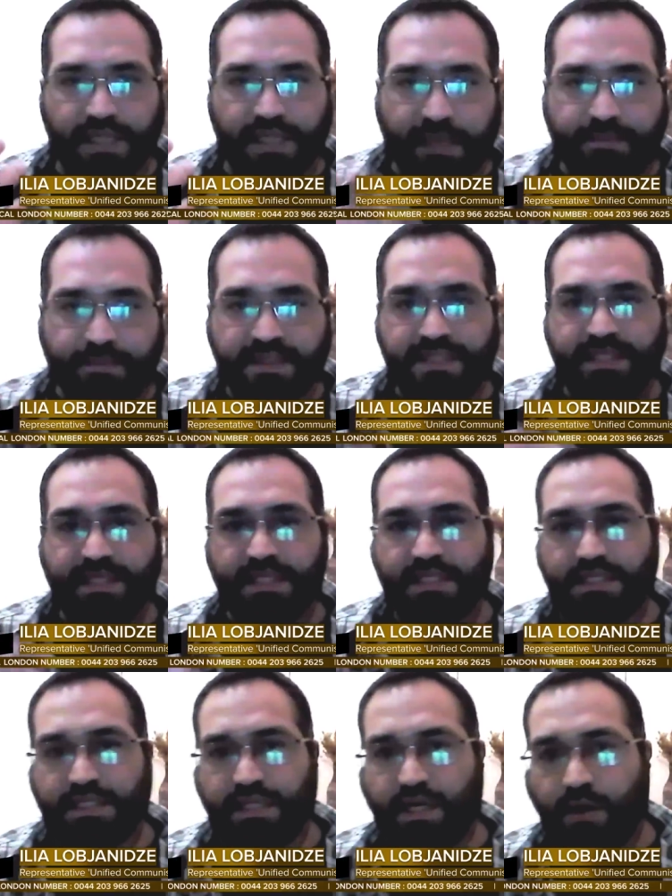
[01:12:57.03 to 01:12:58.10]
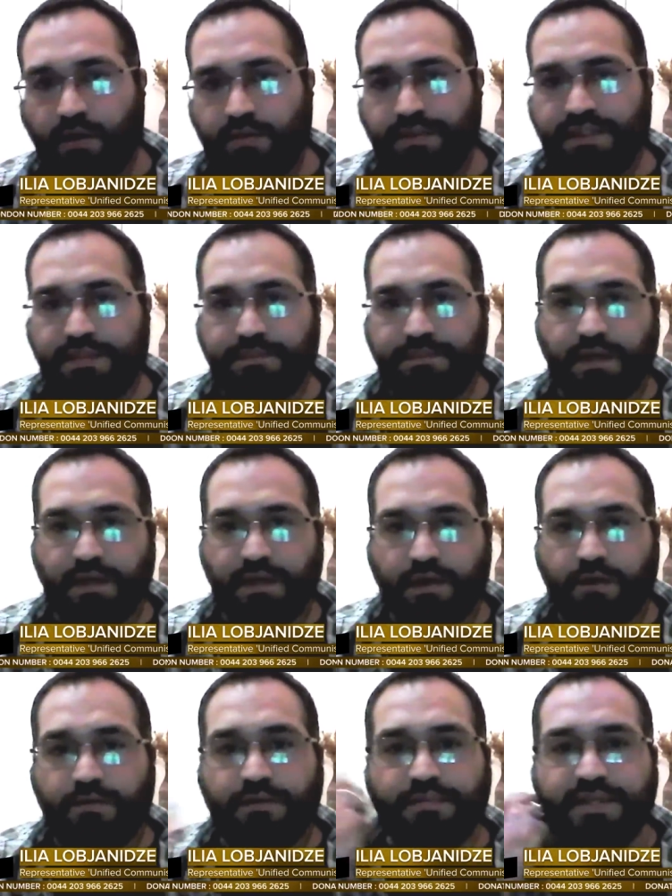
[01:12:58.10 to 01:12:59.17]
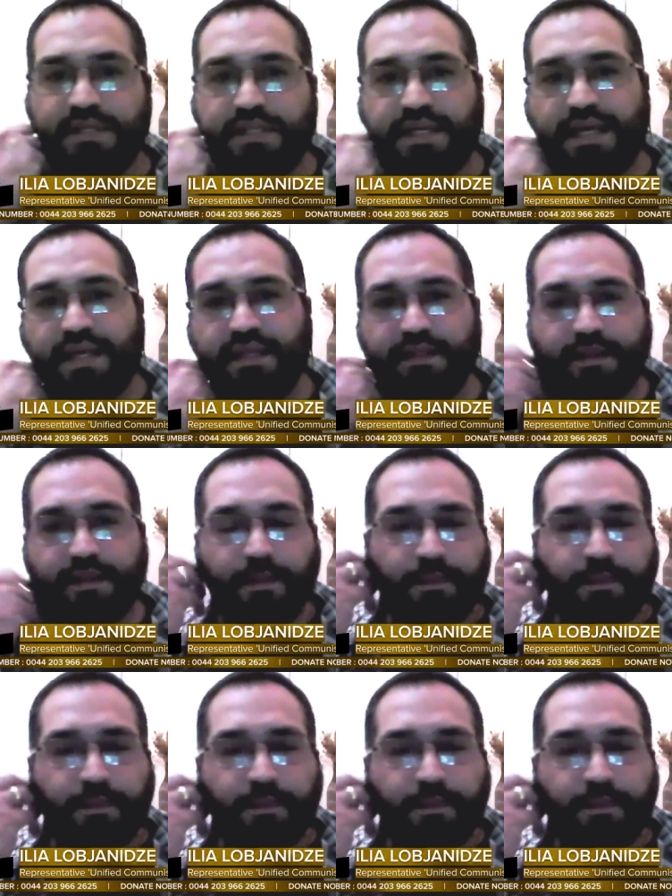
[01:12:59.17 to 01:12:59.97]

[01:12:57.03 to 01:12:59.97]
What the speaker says: embassies, the government, and